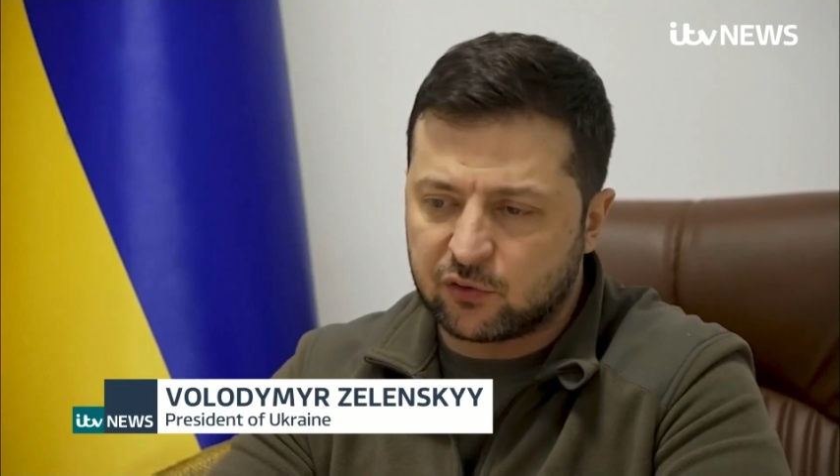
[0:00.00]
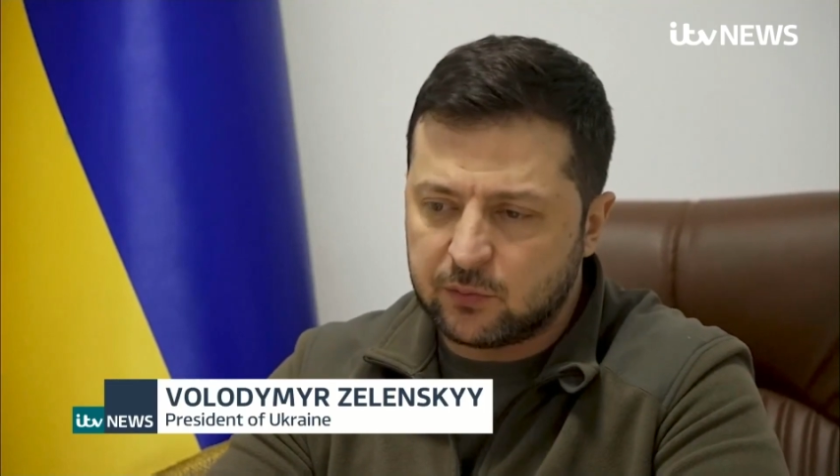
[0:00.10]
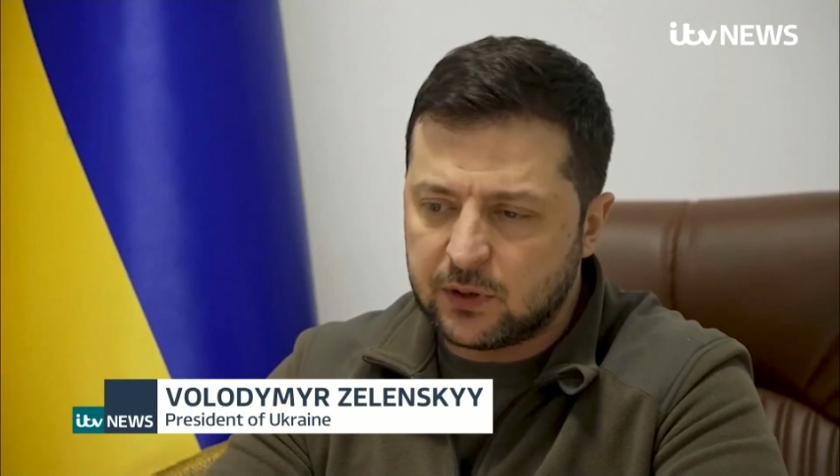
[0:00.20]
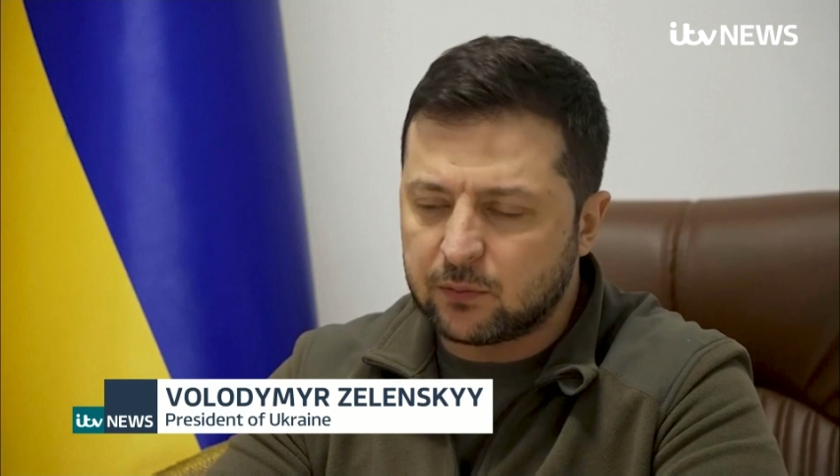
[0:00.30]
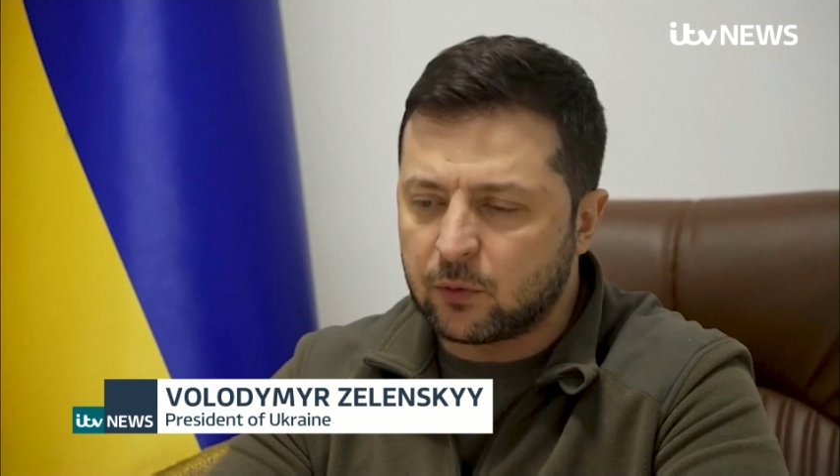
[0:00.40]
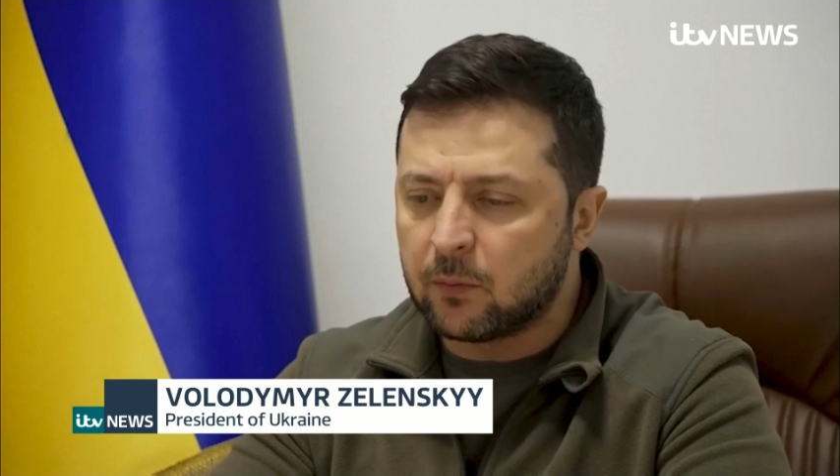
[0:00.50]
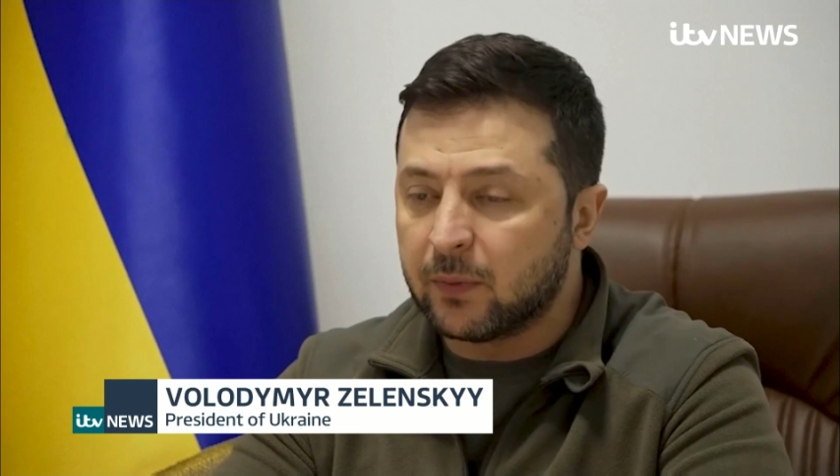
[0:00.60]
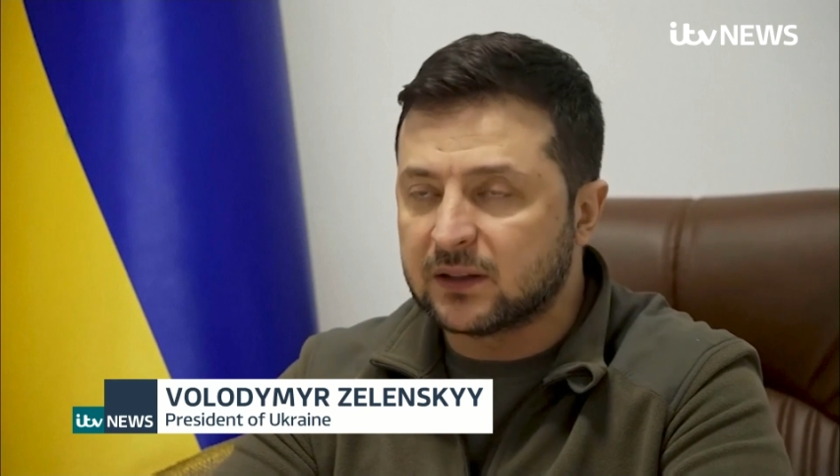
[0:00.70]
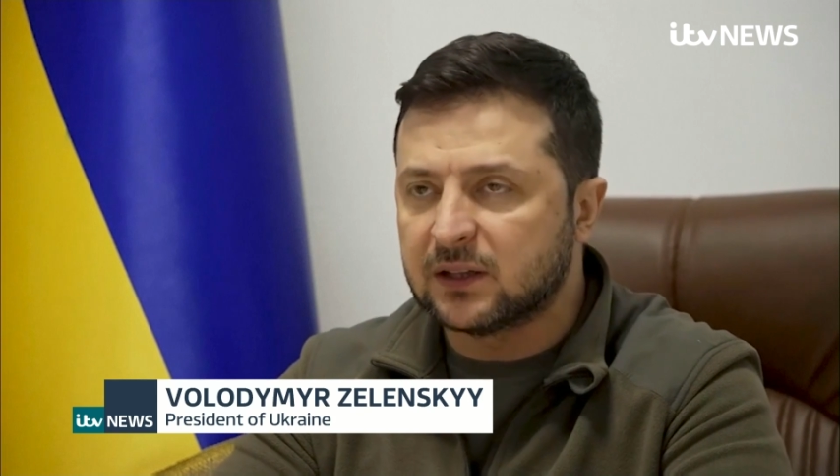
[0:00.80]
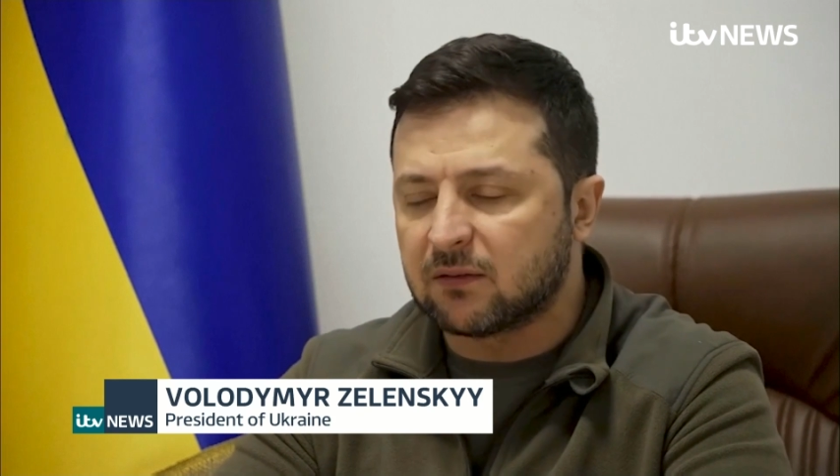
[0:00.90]
We have
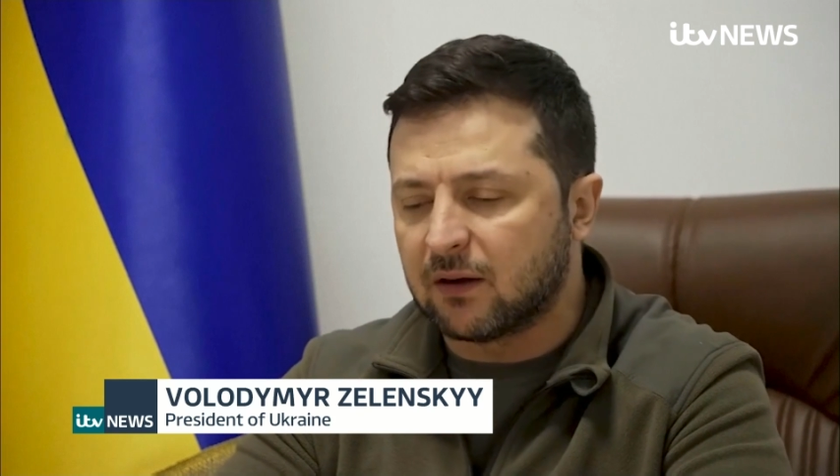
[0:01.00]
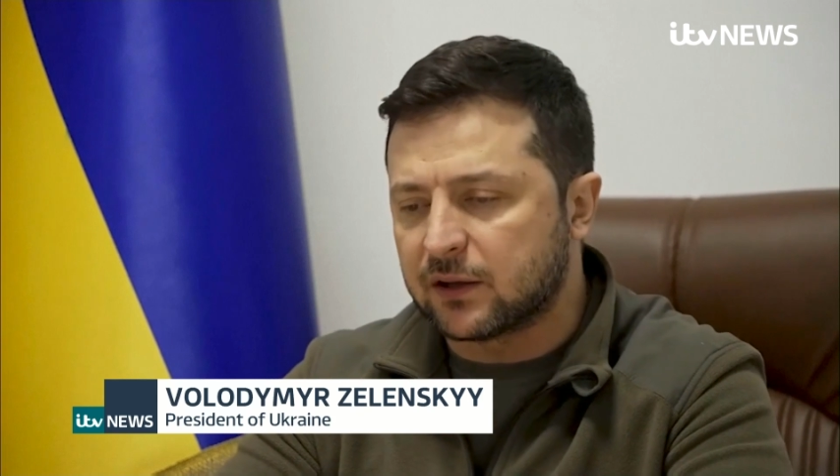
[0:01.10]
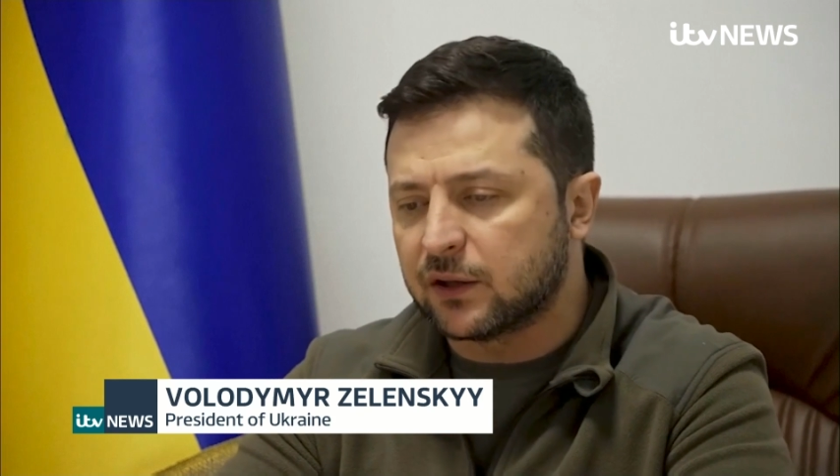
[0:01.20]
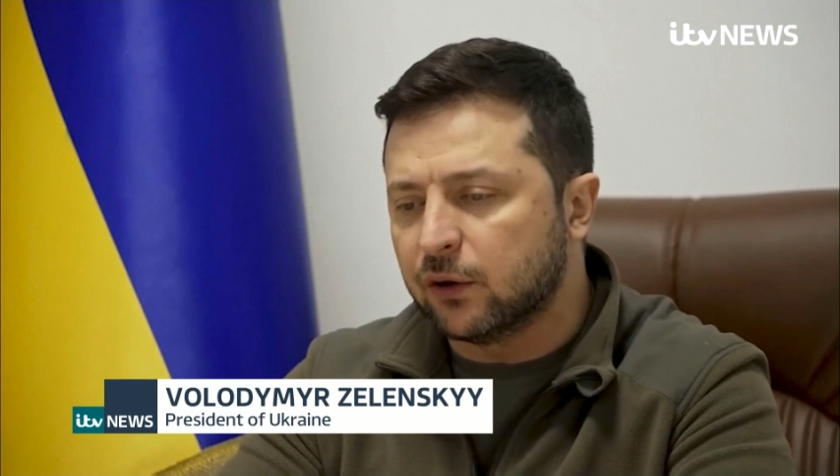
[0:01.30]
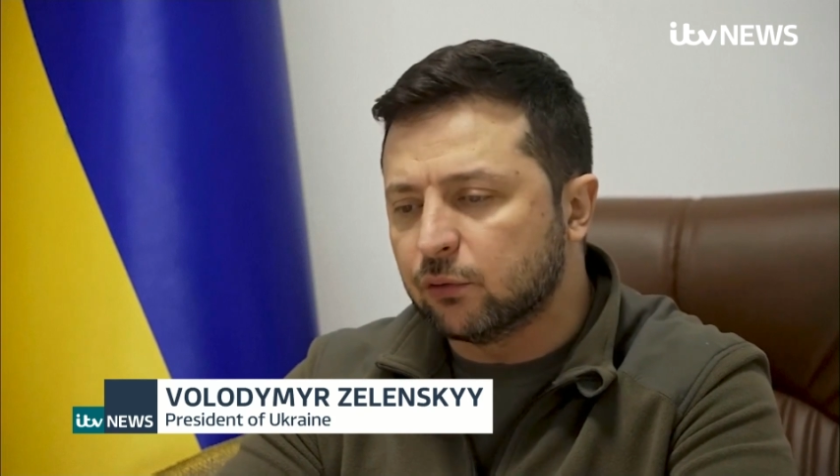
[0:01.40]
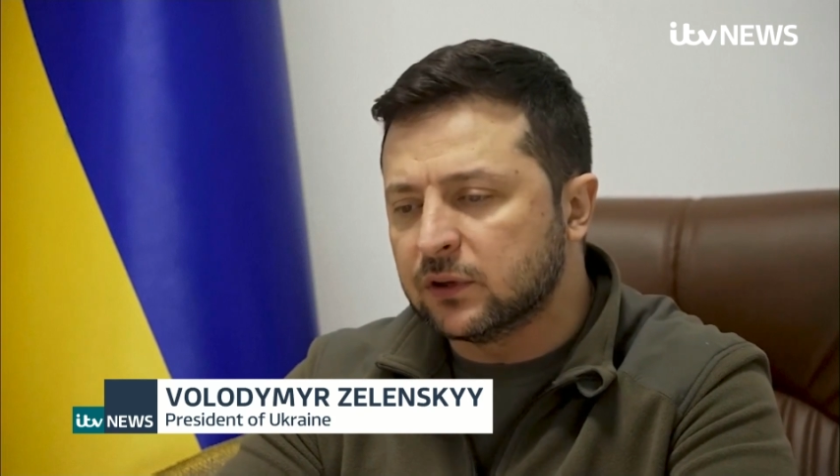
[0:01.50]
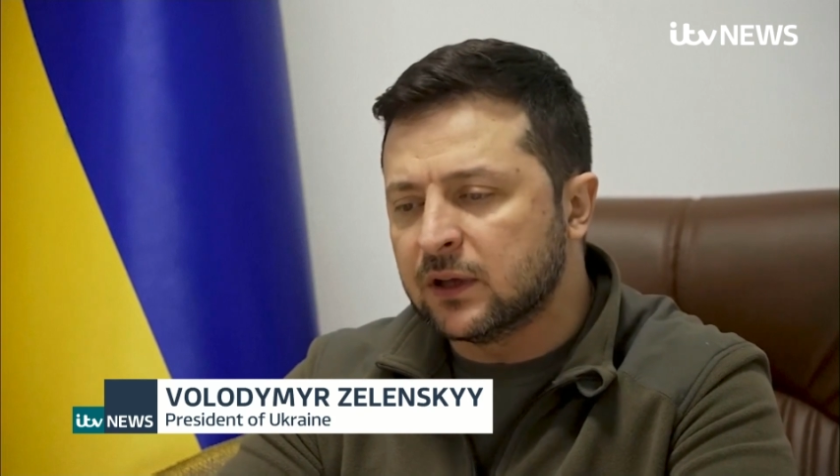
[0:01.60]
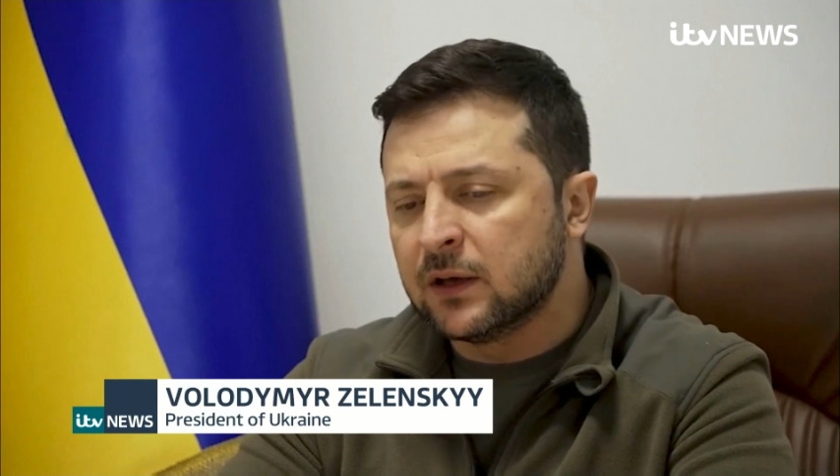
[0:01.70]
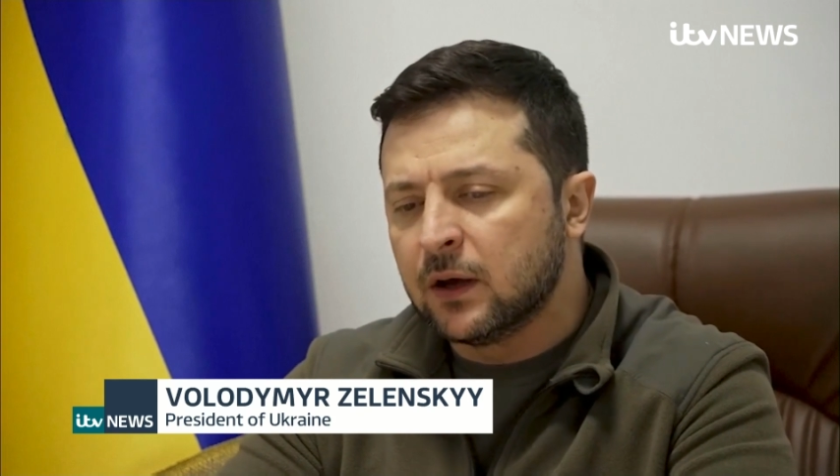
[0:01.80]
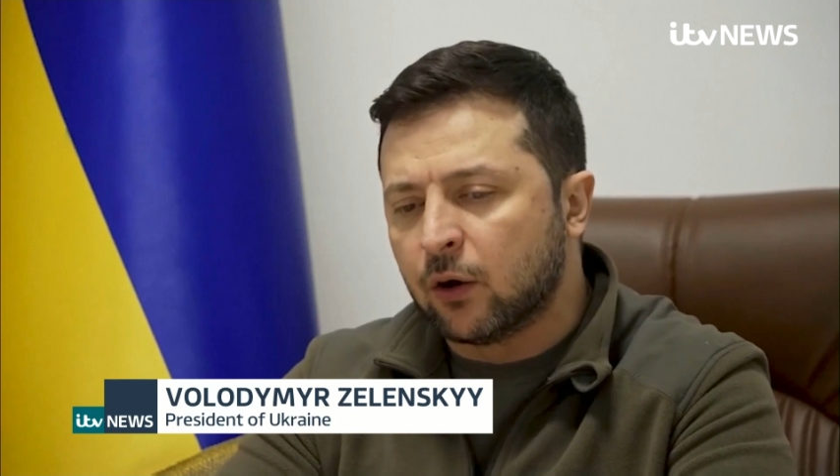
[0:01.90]
heard for years about
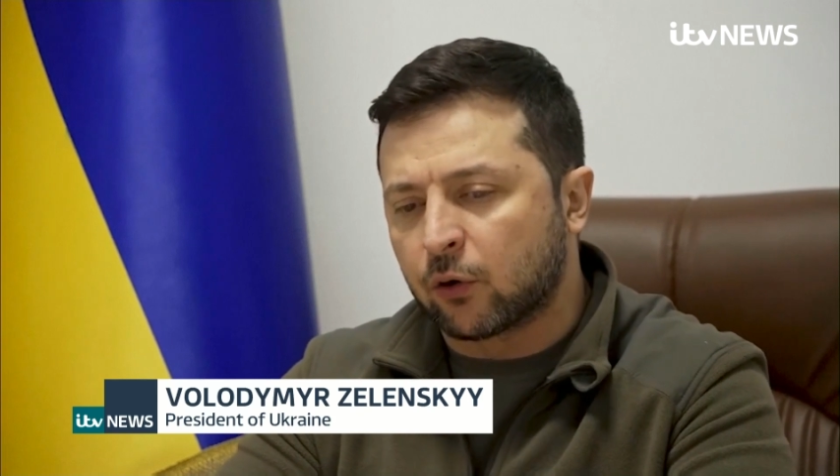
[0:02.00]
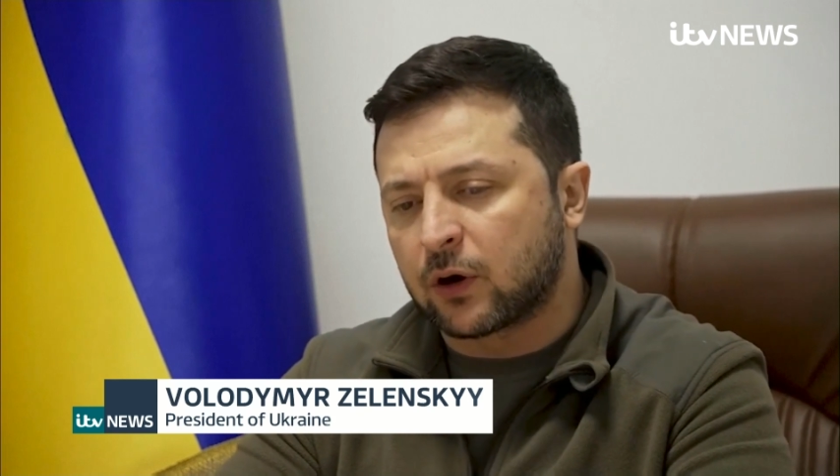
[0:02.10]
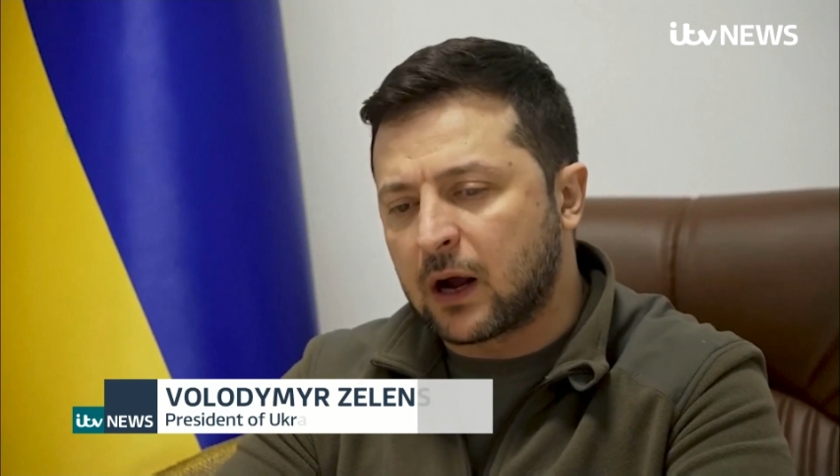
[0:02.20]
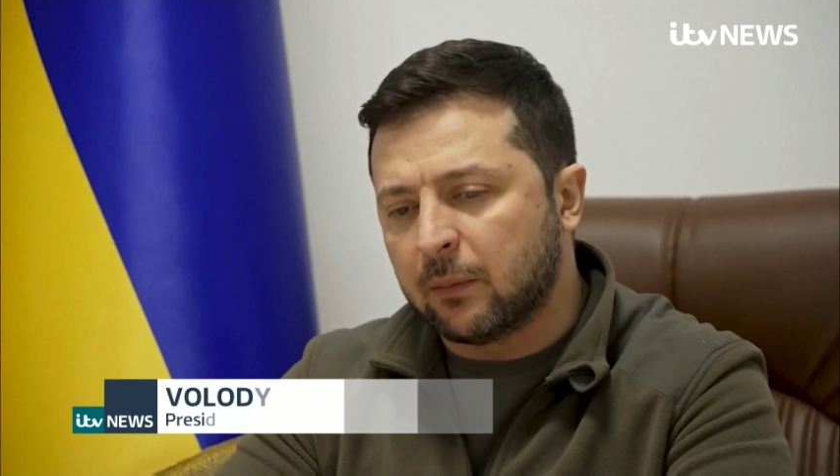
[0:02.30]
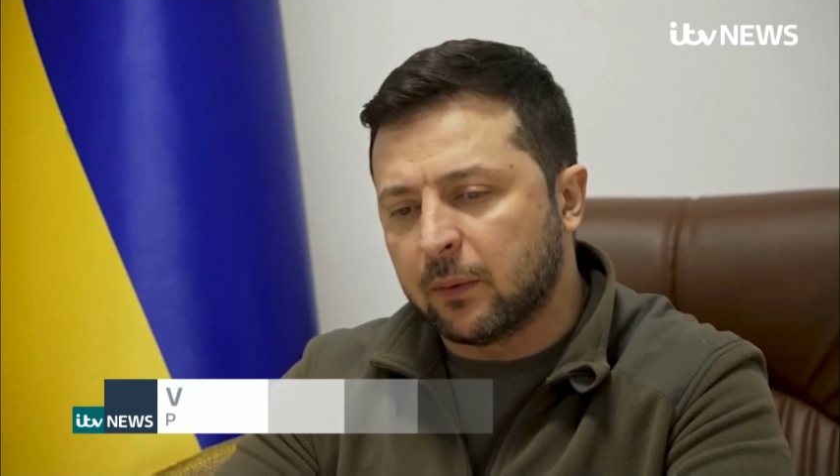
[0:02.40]
open doors,